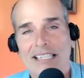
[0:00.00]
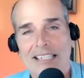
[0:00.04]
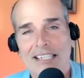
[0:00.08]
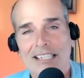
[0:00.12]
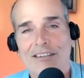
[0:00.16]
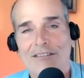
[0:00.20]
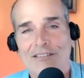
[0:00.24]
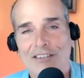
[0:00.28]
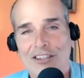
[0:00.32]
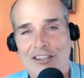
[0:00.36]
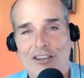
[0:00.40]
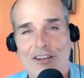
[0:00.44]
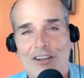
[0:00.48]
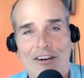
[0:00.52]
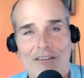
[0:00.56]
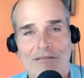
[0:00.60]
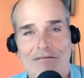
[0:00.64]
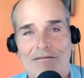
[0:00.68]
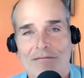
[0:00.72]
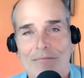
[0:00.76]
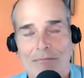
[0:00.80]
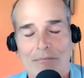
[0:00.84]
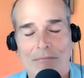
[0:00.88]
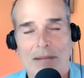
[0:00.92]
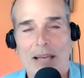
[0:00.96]
you, you don't
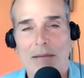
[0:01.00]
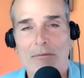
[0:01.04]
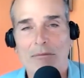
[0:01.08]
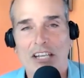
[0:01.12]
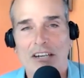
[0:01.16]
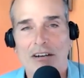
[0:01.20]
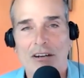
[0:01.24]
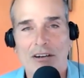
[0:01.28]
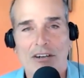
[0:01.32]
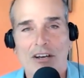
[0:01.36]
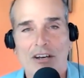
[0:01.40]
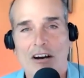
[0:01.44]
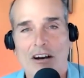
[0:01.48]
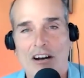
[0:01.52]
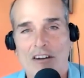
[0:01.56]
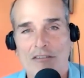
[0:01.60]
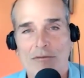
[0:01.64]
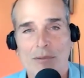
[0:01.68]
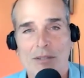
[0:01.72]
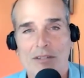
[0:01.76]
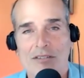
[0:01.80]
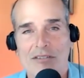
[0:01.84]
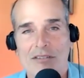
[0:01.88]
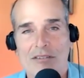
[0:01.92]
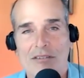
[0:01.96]
maybe you don't know
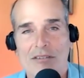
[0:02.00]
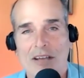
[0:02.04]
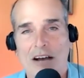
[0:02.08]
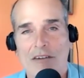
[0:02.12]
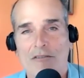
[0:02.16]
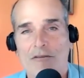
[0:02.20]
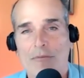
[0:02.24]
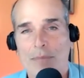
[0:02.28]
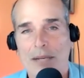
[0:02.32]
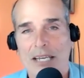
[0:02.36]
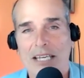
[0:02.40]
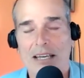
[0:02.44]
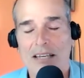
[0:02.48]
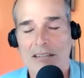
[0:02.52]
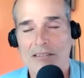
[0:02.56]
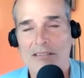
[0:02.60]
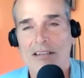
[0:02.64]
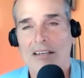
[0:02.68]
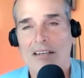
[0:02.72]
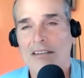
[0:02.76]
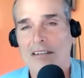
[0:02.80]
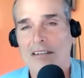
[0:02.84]
hoffman's stuff because